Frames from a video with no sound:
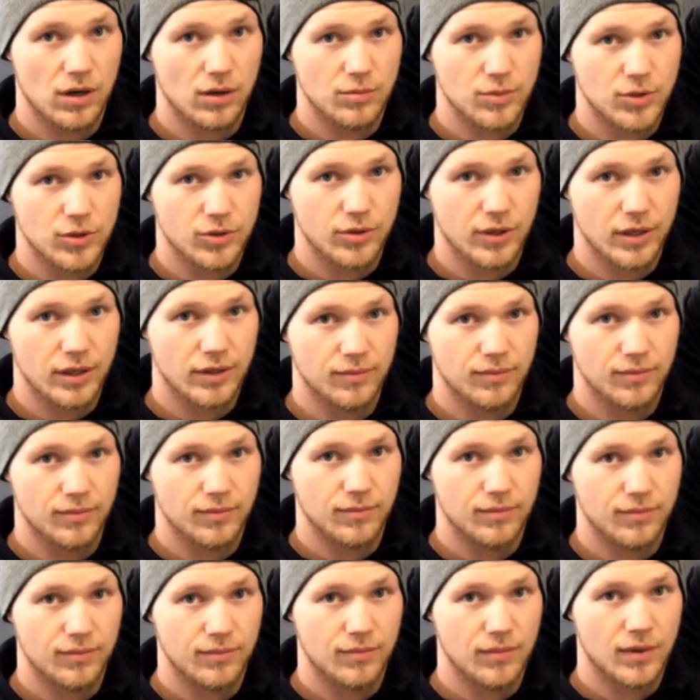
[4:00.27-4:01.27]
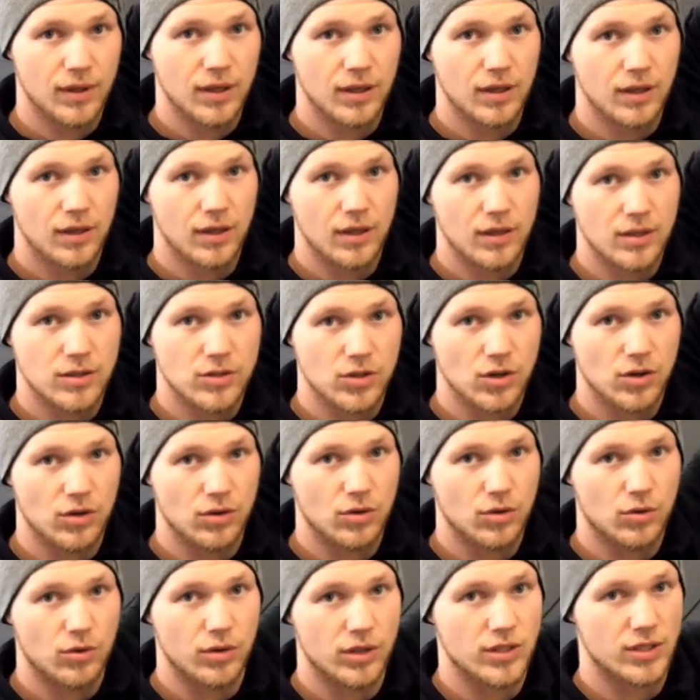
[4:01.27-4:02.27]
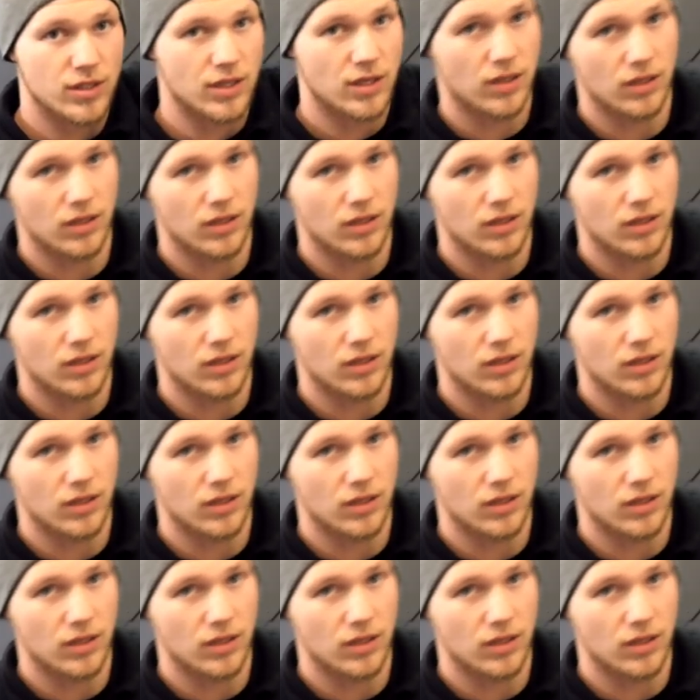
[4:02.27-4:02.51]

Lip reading: arms straight. So Corey's